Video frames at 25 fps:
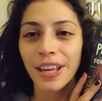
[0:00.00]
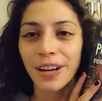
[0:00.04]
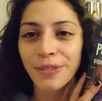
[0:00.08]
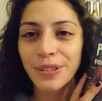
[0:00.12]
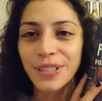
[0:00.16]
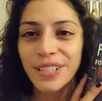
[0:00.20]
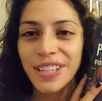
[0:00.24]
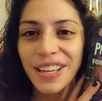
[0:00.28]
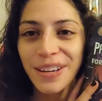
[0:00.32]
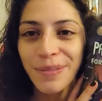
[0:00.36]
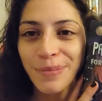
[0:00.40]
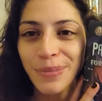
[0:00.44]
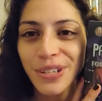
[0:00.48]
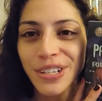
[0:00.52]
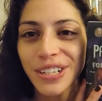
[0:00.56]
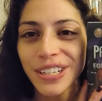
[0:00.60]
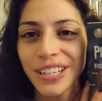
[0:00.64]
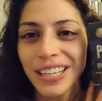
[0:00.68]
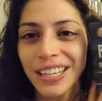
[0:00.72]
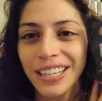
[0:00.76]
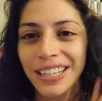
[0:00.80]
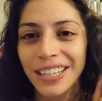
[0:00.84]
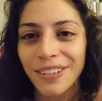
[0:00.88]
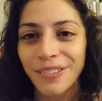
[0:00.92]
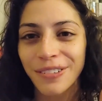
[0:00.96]
that was that
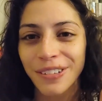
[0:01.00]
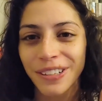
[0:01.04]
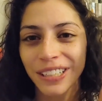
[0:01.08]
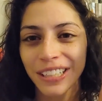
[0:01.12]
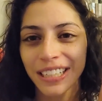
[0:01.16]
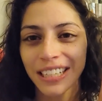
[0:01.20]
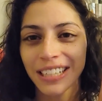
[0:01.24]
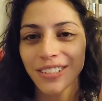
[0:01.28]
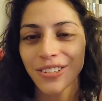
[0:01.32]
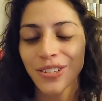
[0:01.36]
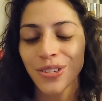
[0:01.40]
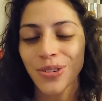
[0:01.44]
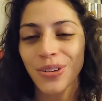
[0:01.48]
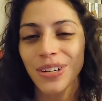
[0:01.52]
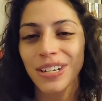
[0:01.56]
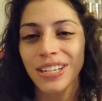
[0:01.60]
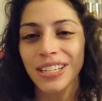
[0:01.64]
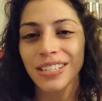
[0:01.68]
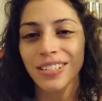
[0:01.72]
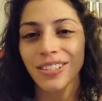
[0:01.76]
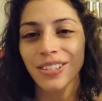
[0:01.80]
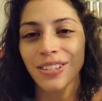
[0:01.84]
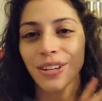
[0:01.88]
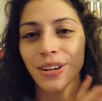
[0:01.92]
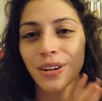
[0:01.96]
book, and I really
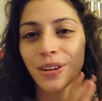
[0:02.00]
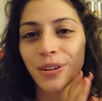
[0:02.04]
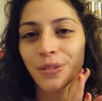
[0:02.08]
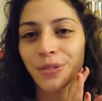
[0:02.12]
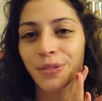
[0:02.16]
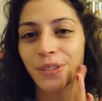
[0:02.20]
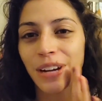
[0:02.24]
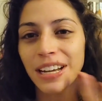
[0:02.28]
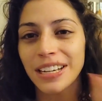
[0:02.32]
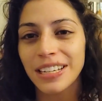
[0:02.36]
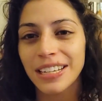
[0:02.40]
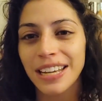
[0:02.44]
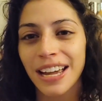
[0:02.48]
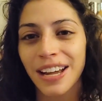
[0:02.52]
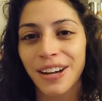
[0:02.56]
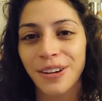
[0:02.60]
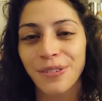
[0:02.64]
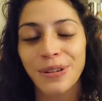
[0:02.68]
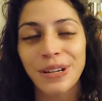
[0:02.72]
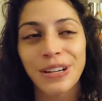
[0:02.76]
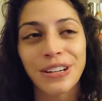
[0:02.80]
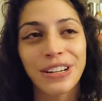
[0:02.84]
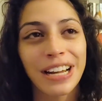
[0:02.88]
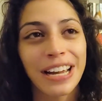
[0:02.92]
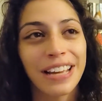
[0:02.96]
enjoyed it. So right
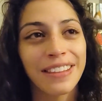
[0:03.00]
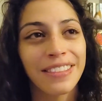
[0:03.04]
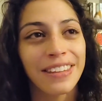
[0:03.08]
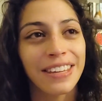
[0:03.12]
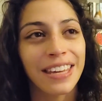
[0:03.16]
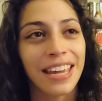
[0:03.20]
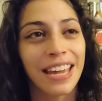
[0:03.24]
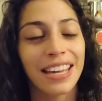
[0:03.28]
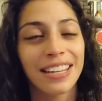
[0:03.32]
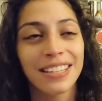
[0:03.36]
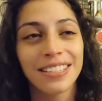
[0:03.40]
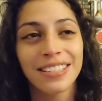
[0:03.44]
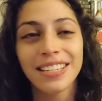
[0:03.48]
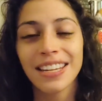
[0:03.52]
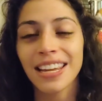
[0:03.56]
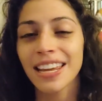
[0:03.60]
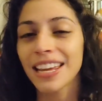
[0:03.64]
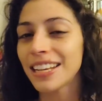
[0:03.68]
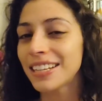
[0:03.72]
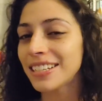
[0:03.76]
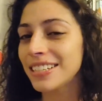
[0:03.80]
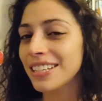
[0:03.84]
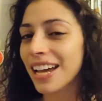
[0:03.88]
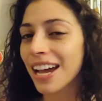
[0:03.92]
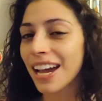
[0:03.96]
now we are at the end,
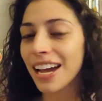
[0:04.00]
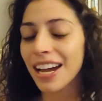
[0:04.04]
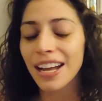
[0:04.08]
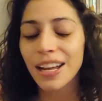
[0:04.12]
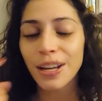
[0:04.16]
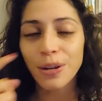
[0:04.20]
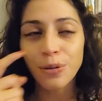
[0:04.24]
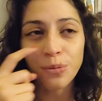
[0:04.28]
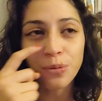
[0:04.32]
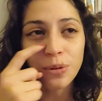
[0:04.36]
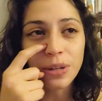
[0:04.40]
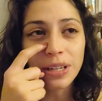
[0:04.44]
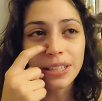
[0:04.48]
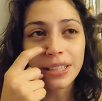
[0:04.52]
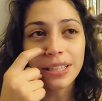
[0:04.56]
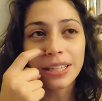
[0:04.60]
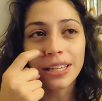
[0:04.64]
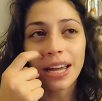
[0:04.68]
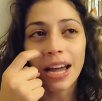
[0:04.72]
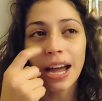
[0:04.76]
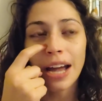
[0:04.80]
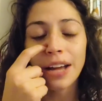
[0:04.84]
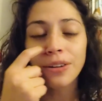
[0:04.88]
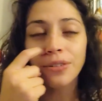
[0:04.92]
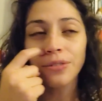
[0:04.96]
and I
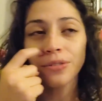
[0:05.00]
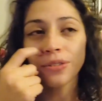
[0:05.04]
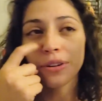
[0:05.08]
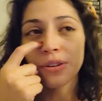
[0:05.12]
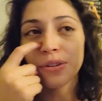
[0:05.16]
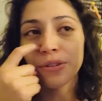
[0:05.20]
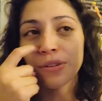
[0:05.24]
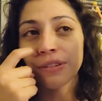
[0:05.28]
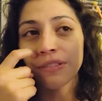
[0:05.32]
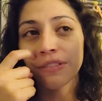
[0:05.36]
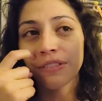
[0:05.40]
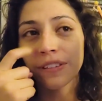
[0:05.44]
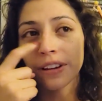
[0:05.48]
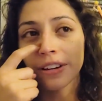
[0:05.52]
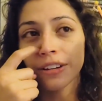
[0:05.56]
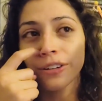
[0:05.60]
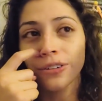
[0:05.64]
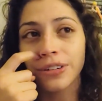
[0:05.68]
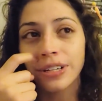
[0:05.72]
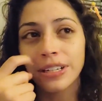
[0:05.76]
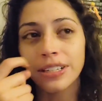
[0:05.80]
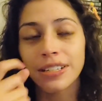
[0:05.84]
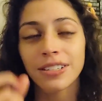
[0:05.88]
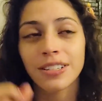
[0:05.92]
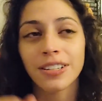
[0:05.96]
don't know if they're
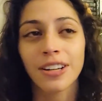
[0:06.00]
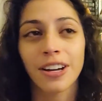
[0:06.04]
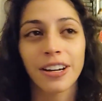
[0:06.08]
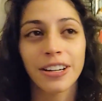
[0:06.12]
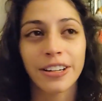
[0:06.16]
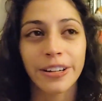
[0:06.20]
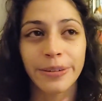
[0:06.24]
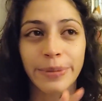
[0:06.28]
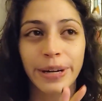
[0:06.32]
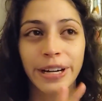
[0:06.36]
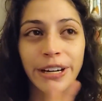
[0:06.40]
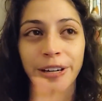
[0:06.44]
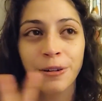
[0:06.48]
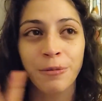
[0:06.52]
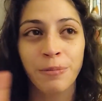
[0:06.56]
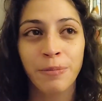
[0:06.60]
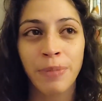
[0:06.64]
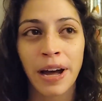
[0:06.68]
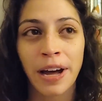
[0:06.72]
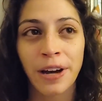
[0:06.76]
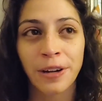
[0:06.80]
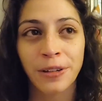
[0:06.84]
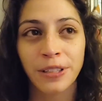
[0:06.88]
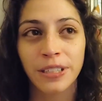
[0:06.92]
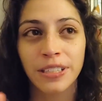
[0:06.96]
going to talk
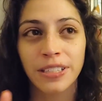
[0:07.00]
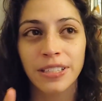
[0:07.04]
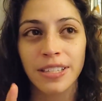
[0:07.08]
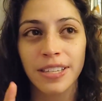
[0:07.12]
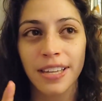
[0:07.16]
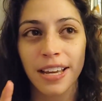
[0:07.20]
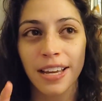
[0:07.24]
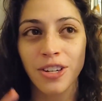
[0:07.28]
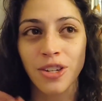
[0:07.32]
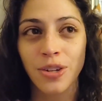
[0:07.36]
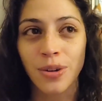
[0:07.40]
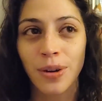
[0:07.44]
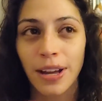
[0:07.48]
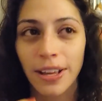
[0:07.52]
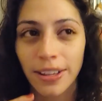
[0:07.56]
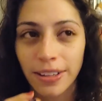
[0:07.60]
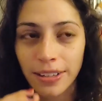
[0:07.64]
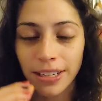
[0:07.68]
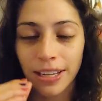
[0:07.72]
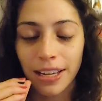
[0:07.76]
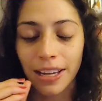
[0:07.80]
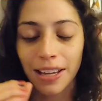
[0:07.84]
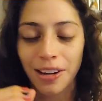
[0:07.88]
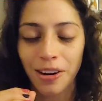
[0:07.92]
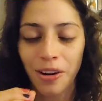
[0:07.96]
about Paola's
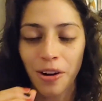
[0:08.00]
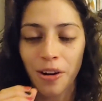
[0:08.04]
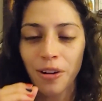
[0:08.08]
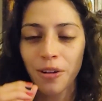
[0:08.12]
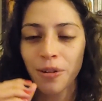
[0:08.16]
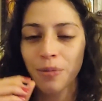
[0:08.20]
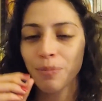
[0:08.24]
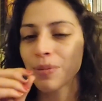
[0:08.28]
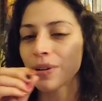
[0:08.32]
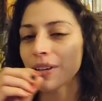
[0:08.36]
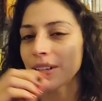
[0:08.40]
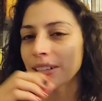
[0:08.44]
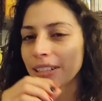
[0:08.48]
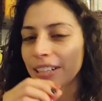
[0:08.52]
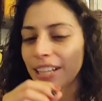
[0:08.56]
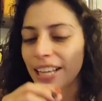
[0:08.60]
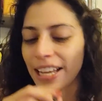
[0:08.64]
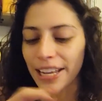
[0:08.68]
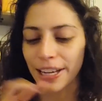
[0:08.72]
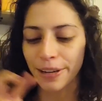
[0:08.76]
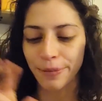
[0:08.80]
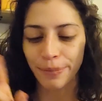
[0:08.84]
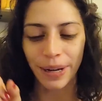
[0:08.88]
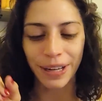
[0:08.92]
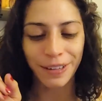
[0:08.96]
sexuality at all, but
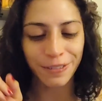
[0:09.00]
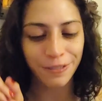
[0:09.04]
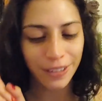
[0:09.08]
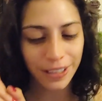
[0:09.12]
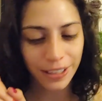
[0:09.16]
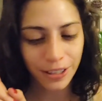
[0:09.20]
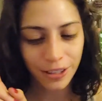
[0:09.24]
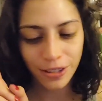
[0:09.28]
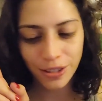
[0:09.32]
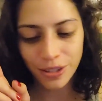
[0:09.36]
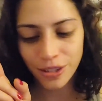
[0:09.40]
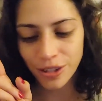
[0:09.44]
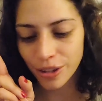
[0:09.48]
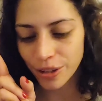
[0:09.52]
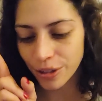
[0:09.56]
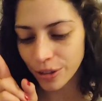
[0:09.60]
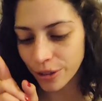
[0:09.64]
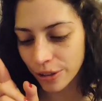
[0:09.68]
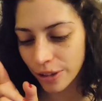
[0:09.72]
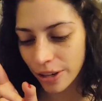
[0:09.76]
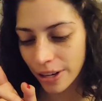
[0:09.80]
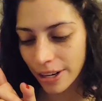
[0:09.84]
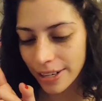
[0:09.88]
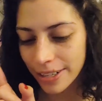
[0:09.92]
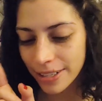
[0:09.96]
like my fingers are
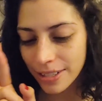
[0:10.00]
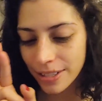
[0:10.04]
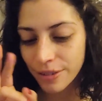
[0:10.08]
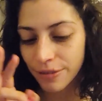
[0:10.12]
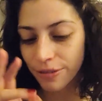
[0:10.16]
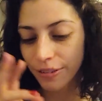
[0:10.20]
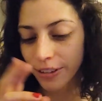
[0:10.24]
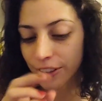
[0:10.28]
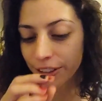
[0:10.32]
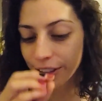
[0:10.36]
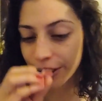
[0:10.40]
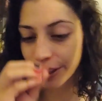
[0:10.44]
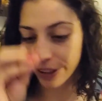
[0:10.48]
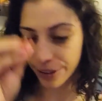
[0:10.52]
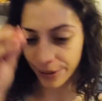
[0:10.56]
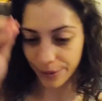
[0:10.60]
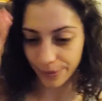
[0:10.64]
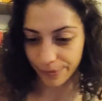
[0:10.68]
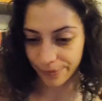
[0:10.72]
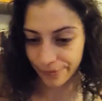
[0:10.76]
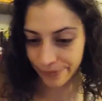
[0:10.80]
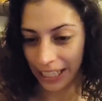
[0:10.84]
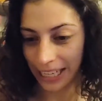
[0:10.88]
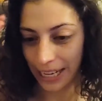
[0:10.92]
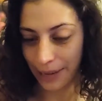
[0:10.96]
crossed
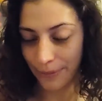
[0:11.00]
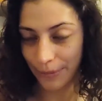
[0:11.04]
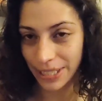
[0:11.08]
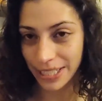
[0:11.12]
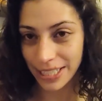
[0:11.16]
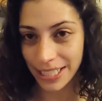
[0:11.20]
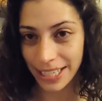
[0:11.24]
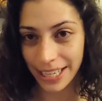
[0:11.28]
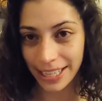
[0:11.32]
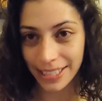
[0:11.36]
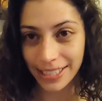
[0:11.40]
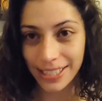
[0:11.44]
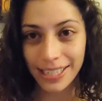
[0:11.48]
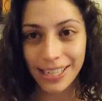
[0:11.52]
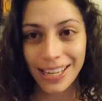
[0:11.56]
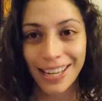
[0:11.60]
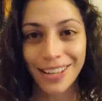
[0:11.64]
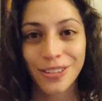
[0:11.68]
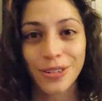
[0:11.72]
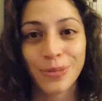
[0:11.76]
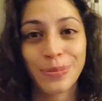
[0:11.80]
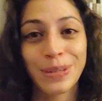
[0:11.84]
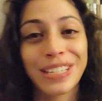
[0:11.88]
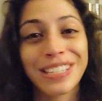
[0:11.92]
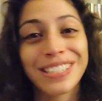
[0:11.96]
for and Emma to get
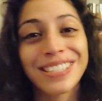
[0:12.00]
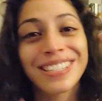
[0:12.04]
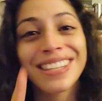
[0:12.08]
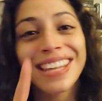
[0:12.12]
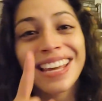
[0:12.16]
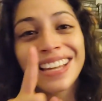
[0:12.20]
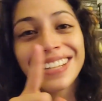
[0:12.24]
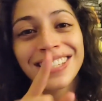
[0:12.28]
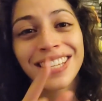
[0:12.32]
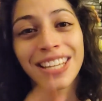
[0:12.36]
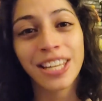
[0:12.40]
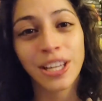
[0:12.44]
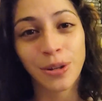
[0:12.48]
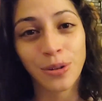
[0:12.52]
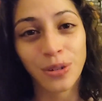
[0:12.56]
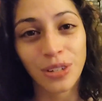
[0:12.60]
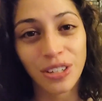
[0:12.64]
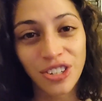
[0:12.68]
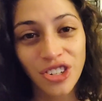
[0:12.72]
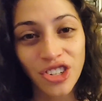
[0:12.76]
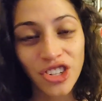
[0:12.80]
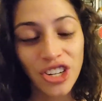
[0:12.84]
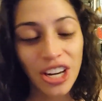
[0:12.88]
together because that's cute as